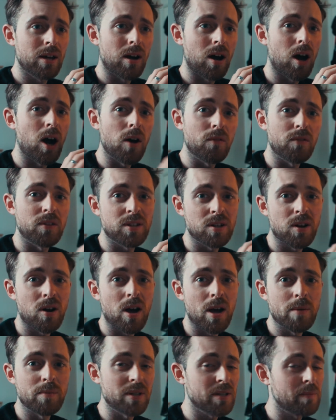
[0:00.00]
half the
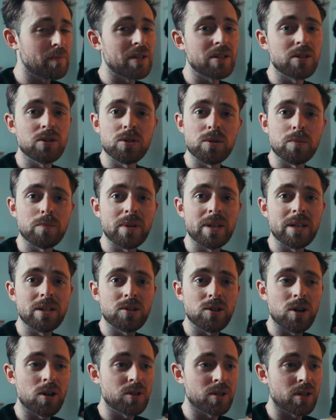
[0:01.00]
time doesn't mean you should be
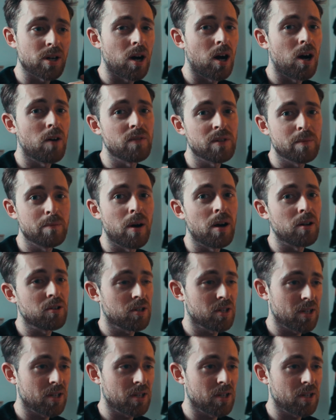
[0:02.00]
charging half as much.